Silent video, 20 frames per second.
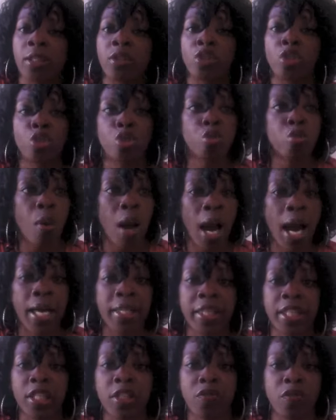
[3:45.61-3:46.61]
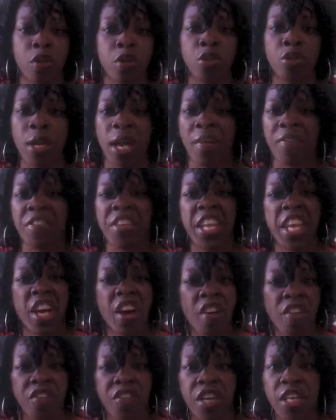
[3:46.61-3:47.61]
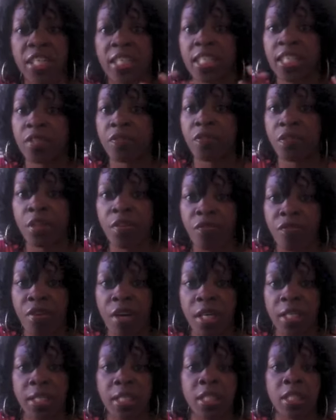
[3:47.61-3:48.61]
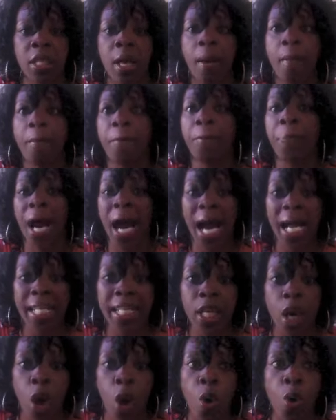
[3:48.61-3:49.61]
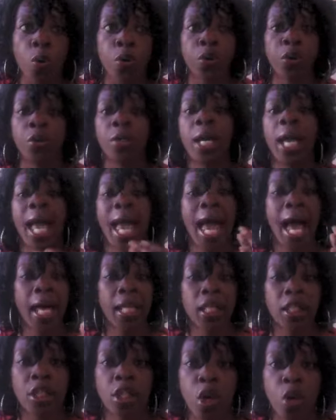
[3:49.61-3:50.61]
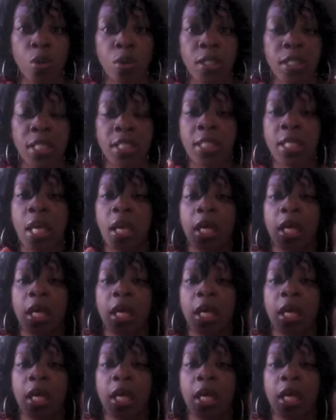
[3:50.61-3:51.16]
Try this first. You have nail fungus, foot fungus, body odor, halitosis.